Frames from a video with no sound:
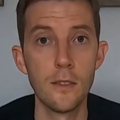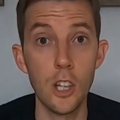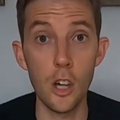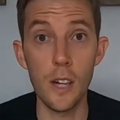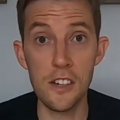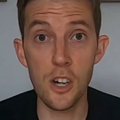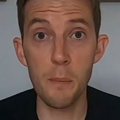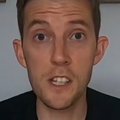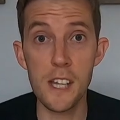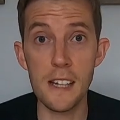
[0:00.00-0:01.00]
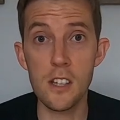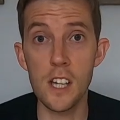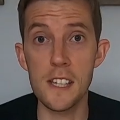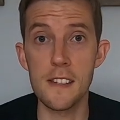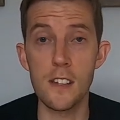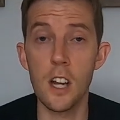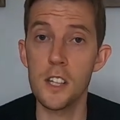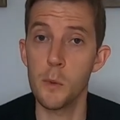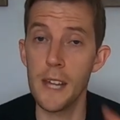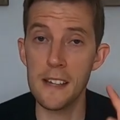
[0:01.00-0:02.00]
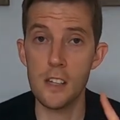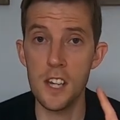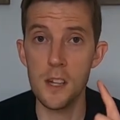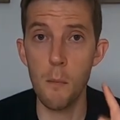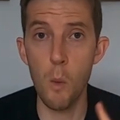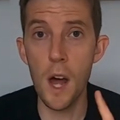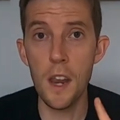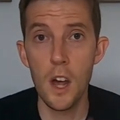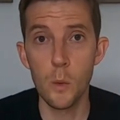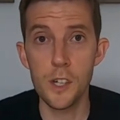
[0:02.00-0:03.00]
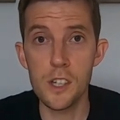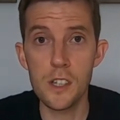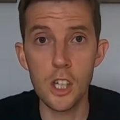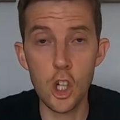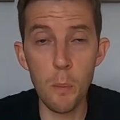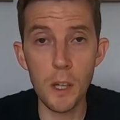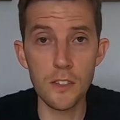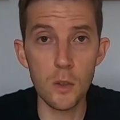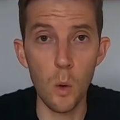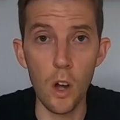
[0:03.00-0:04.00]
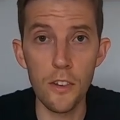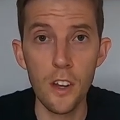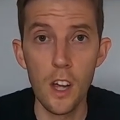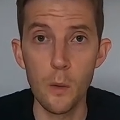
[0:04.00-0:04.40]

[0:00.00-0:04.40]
So let's jump into the exercises, starting with exercise number 1, which is the goblet squat,